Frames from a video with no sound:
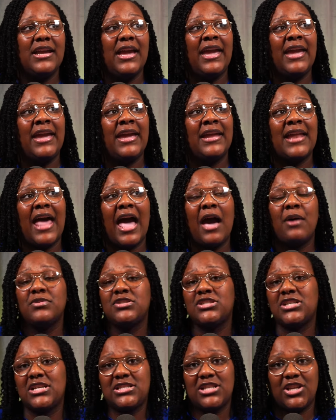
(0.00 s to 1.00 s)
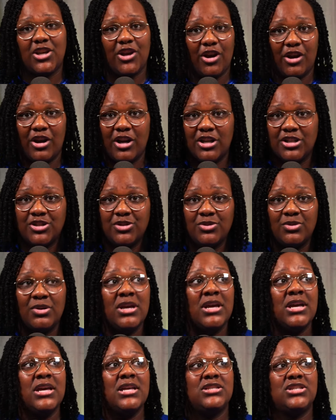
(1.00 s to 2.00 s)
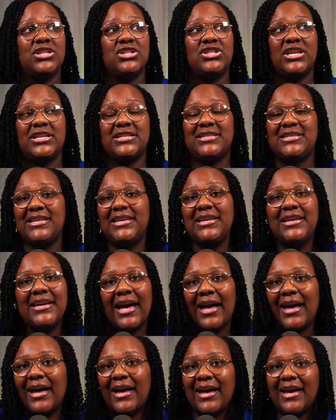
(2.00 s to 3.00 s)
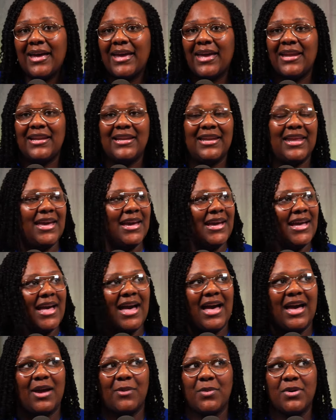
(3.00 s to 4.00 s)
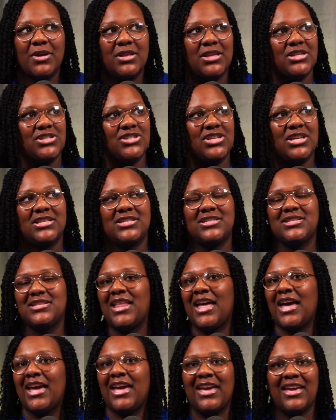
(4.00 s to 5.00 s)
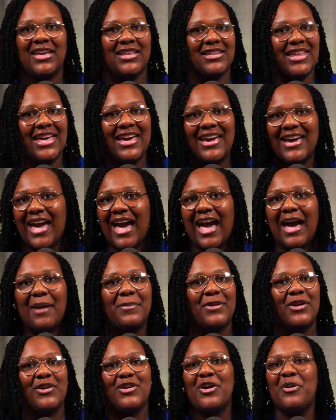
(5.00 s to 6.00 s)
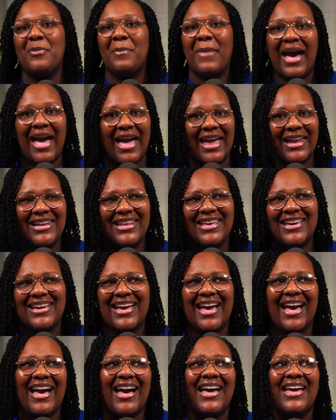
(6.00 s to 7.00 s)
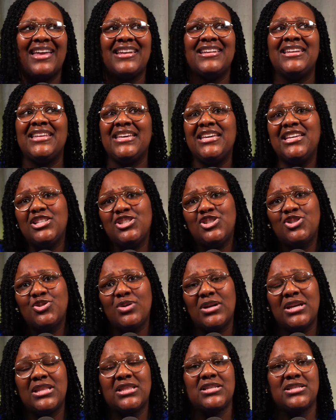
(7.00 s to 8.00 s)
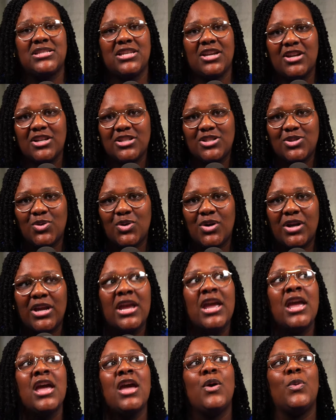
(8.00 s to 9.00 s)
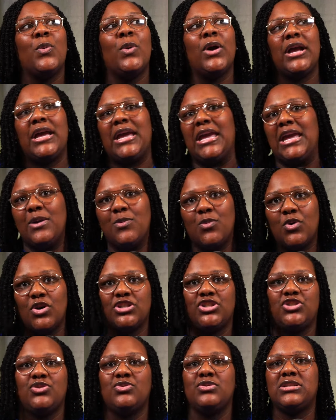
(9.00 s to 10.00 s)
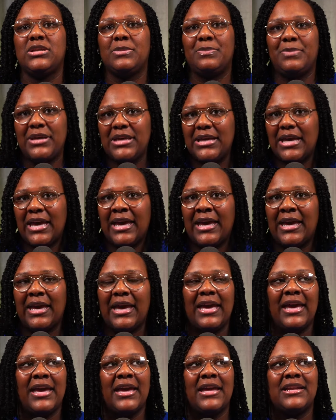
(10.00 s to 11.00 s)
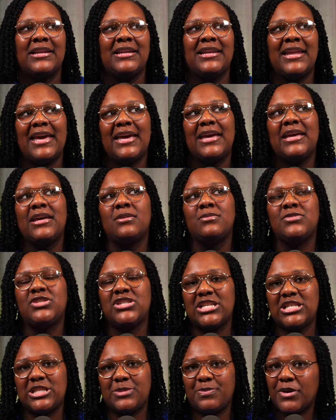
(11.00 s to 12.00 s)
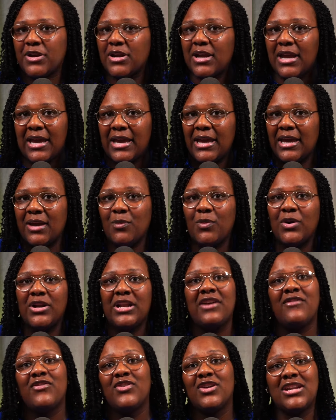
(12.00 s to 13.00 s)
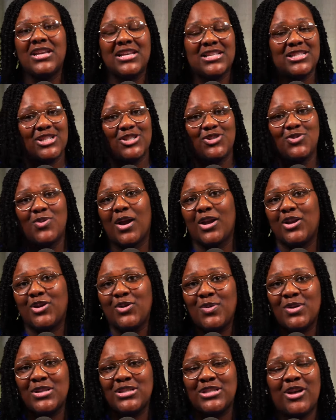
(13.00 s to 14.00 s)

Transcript: And I would just encourage you to just seek God and let God really just, like, let God blow your mind. Let God lead you in the territory where He wants you to be at, and let Him just spearhead whatever it is that you are doing.